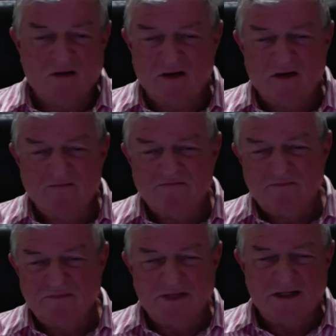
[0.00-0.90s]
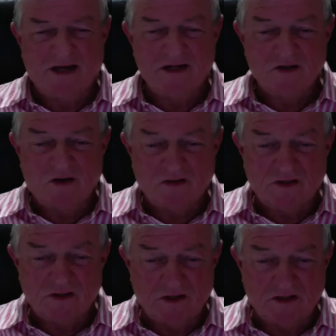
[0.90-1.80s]
a dozen of
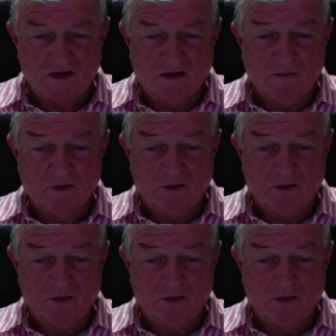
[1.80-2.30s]
us at the time.